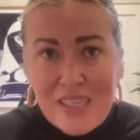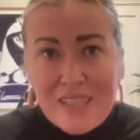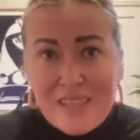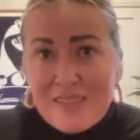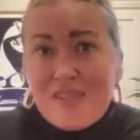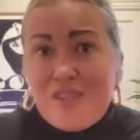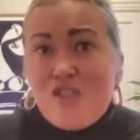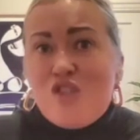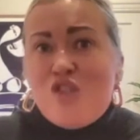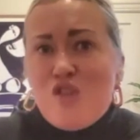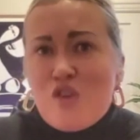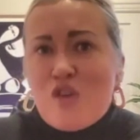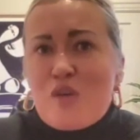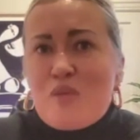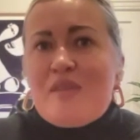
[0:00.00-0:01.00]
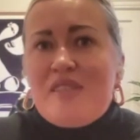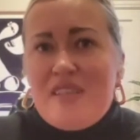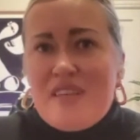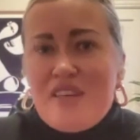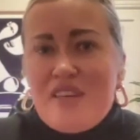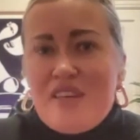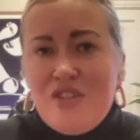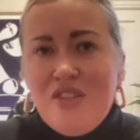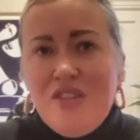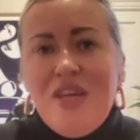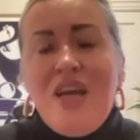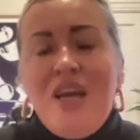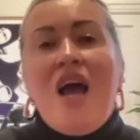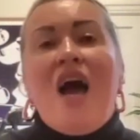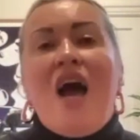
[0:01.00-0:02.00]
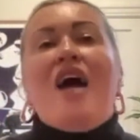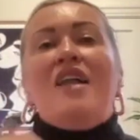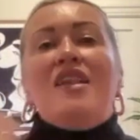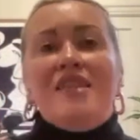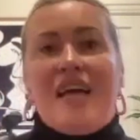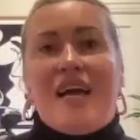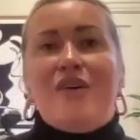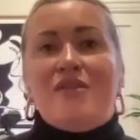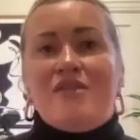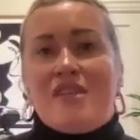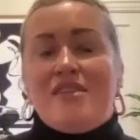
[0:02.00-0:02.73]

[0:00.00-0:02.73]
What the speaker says: This is circumstantial, allows